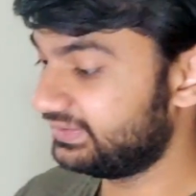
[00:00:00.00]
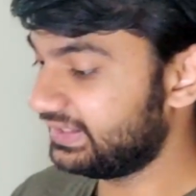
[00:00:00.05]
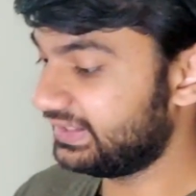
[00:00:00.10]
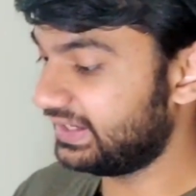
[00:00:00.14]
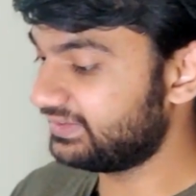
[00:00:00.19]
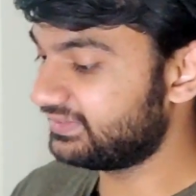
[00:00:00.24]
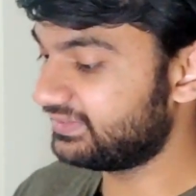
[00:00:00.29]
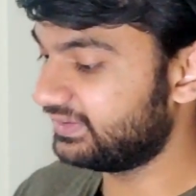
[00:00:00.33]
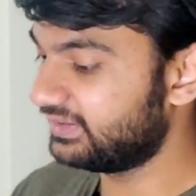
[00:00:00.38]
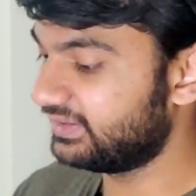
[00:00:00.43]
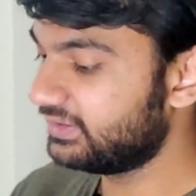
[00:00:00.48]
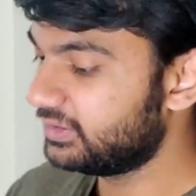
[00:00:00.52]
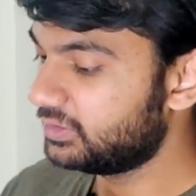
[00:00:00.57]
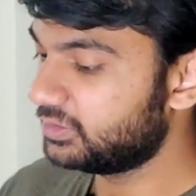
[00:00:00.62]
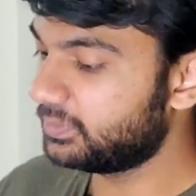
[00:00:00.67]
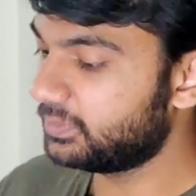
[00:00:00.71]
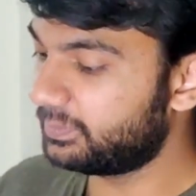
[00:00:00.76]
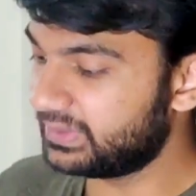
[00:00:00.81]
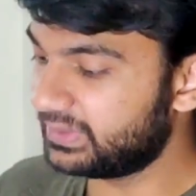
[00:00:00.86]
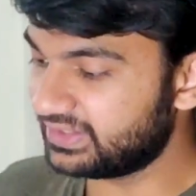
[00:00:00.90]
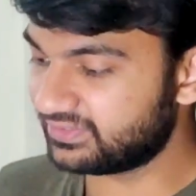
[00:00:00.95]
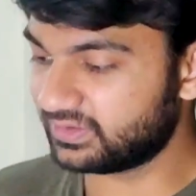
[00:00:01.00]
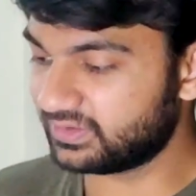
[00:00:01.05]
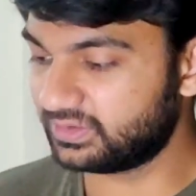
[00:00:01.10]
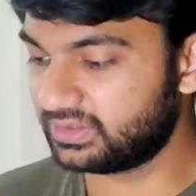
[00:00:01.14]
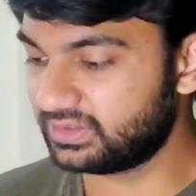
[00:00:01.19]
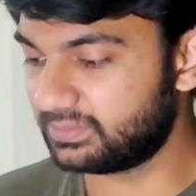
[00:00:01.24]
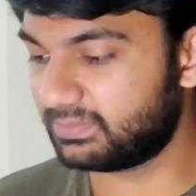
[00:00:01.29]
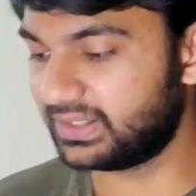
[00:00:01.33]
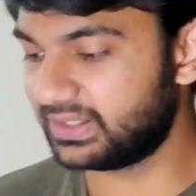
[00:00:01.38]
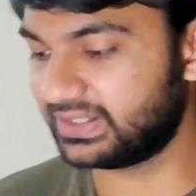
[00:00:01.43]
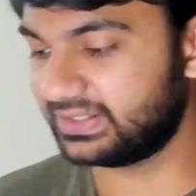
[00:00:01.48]
That's it. You press on
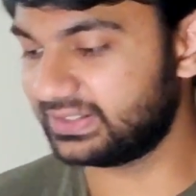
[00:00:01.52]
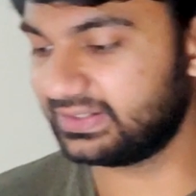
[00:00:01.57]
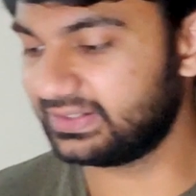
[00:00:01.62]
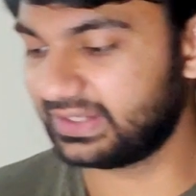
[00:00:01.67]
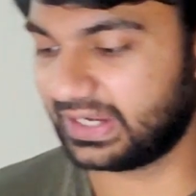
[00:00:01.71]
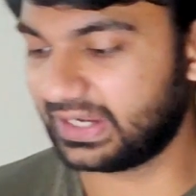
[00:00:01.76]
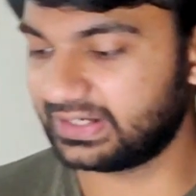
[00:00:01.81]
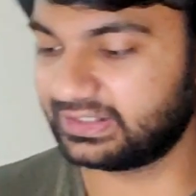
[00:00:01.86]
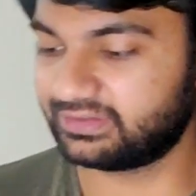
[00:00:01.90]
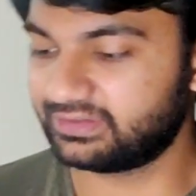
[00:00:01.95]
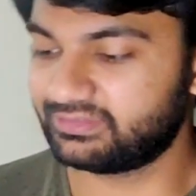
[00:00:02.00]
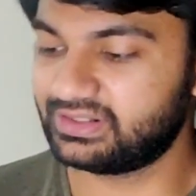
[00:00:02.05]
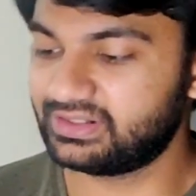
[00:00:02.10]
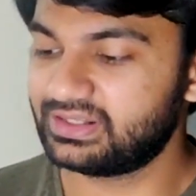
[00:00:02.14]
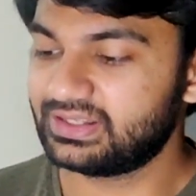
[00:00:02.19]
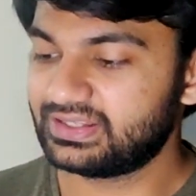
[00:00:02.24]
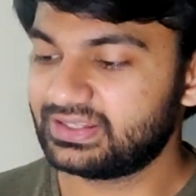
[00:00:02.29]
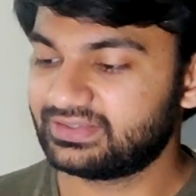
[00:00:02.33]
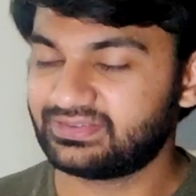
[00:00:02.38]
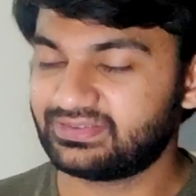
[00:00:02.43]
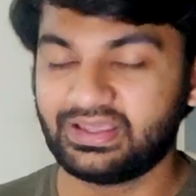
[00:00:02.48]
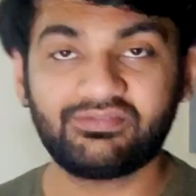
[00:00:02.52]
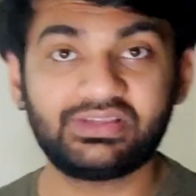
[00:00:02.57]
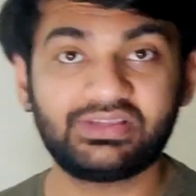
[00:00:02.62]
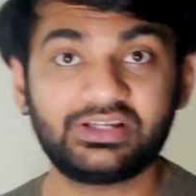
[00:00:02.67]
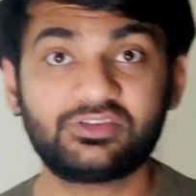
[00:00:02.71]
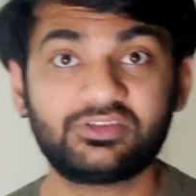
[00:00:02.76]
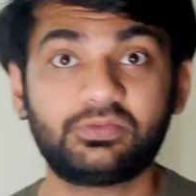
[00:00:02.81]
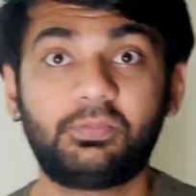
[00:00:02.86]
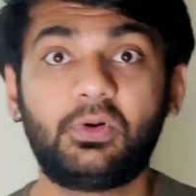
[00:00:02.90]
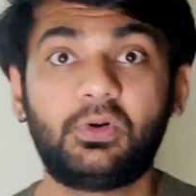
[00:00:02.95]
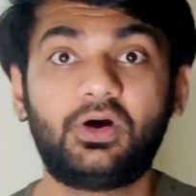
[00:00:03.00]
the button and it will save
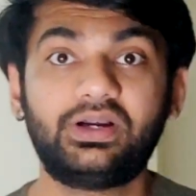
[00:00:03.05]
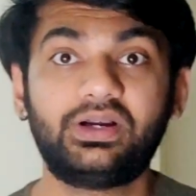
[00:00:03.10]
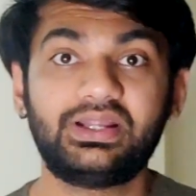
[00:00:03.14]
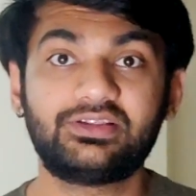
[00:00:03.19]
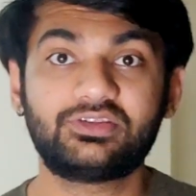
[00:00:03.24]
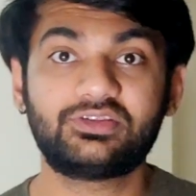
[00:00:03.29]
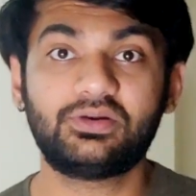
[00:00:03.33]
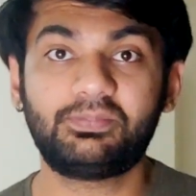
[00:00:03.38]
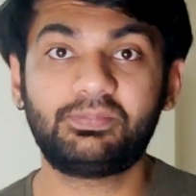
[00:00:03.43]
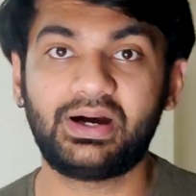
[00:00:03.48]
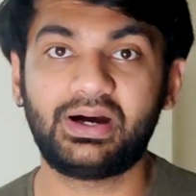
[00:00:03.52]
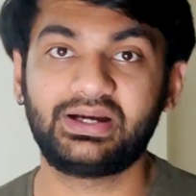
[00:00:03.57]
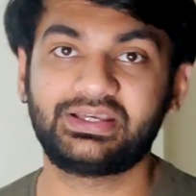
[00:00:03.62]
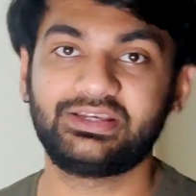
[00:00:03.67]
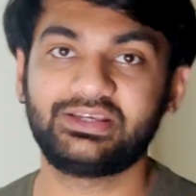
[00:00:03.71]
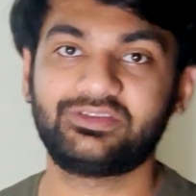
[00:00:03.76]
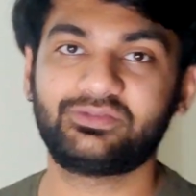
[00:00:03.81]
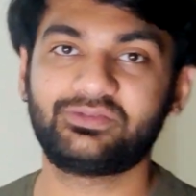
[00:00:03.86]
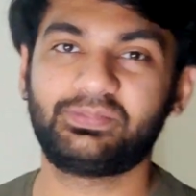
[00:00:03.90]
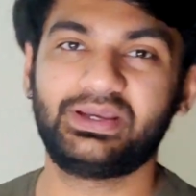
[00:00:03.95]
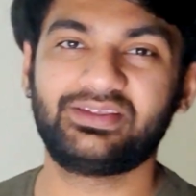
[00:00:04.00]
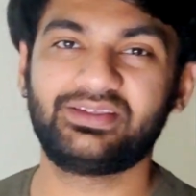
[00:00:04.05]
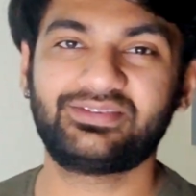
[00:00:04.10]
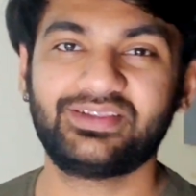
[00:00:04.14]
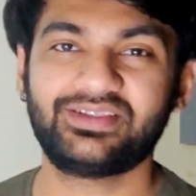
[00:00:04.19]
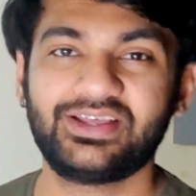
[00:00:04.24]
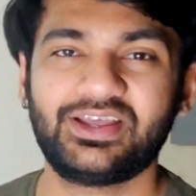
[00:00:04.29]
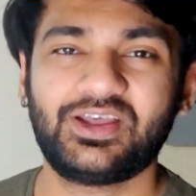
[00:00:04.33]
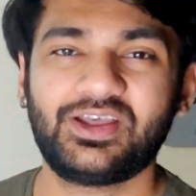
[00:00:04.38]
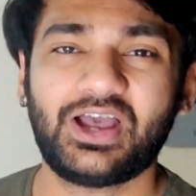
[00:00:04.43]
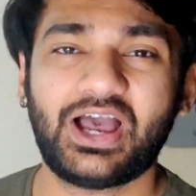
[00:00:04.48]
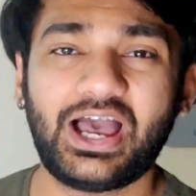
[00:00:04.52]
that spot as your parking space.
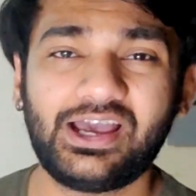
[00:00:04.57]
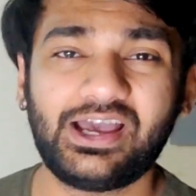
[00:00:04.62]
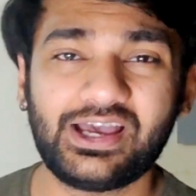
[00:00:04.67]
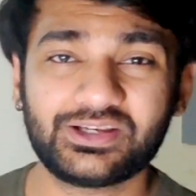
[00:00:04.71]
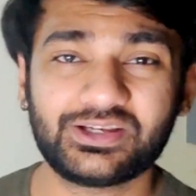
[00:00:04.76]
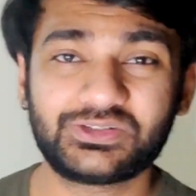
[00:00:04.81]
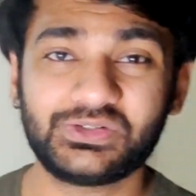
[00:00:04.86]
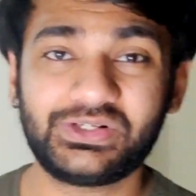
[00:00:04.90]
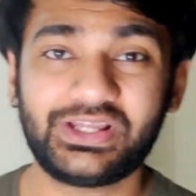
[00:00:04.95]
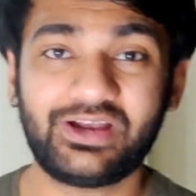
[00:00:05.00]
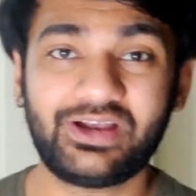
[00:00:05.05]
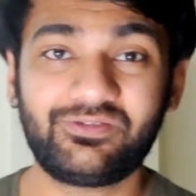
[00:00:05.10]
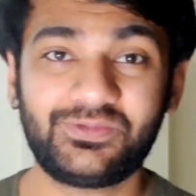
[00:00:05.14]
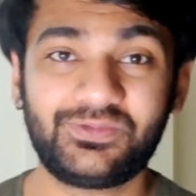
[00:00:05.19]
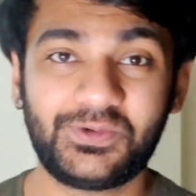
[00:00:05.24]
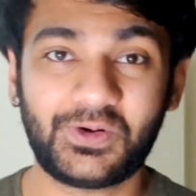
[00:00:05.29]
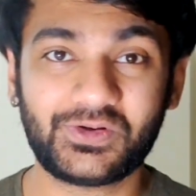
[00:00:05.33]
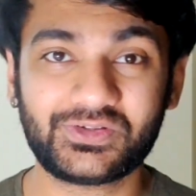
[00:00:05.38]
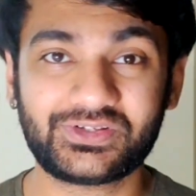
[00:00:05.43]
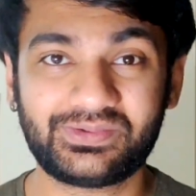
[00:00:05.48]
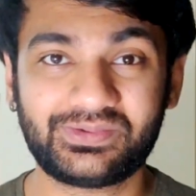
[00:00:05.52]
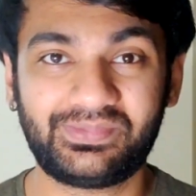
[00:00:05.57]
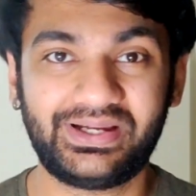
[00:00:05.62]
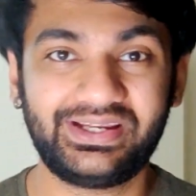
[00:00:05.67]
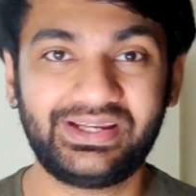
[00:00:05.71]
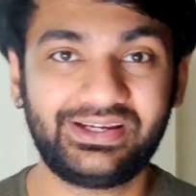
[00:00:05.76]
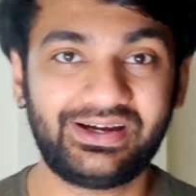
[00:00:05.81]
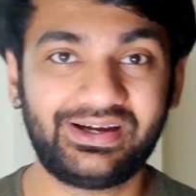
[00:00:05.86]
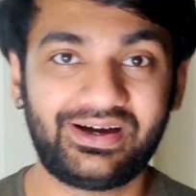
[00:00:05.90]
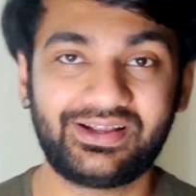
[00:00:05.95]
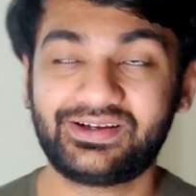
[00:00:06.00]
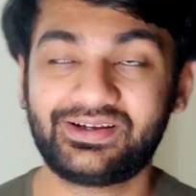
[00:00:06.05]
I actually have lost my
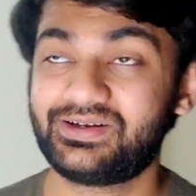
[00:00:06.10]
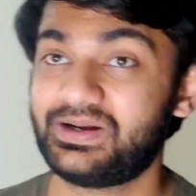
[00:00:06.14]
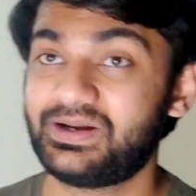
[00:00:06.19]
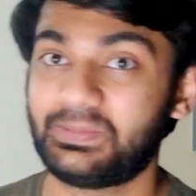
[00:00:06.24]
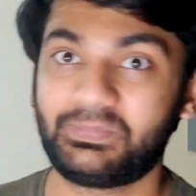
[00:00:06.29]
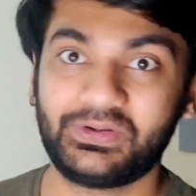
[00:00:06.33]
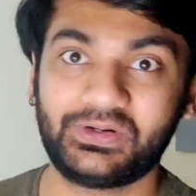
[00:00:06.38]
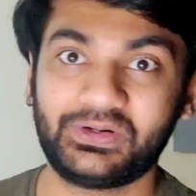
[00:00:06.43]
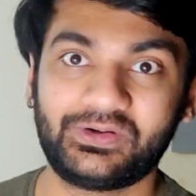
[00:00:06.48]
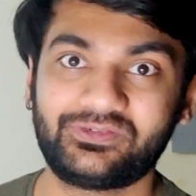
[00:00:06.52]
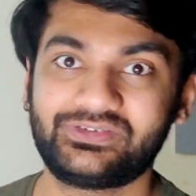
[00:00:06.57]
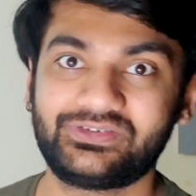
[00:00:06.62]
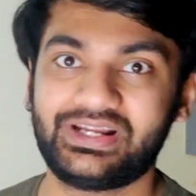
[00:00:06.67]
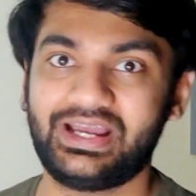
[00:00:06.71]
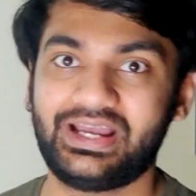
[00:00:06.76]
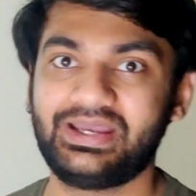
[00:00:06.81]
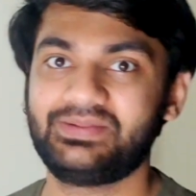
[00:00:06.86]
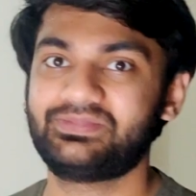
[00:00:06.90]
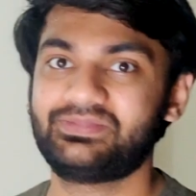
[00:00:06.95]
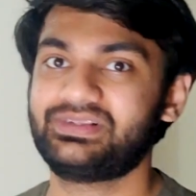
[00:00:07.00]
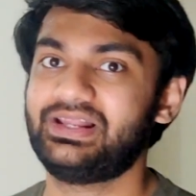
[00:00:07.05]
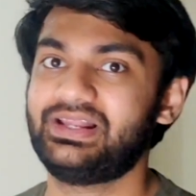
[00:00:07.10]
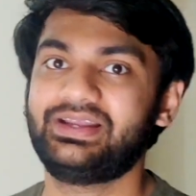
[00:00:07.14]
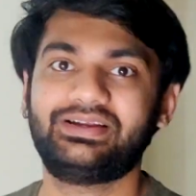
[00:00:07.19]
car a couple of times.